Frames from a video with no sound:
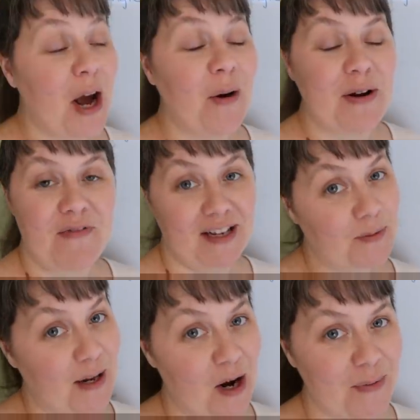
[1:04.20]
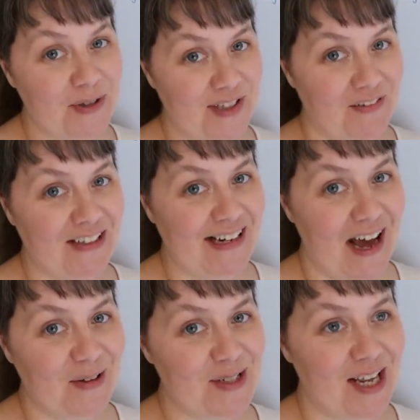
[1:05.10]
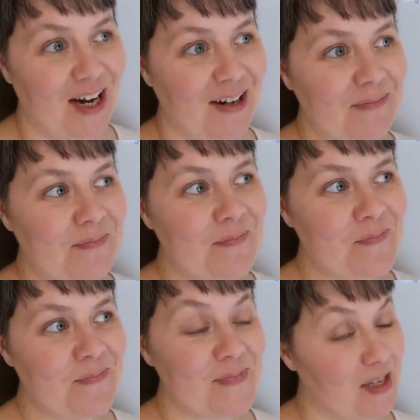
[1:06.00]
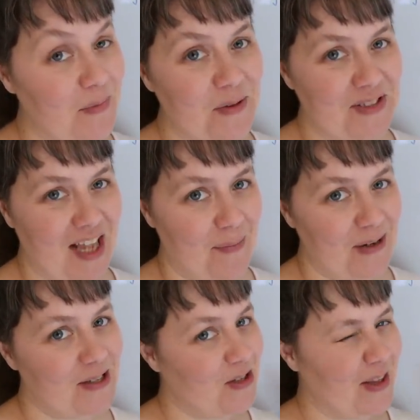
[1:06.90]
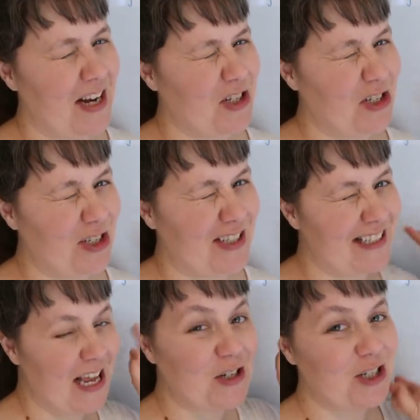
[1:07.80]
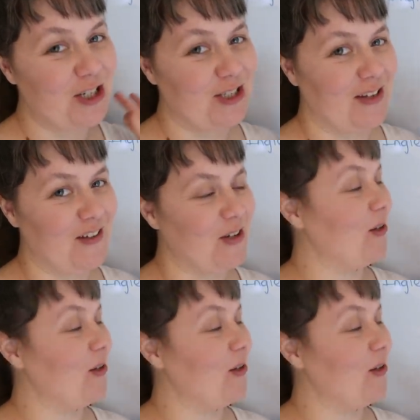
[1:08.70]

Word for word: know if I spent almost seventy dollars there, something was happening. So that should just, that should just give you a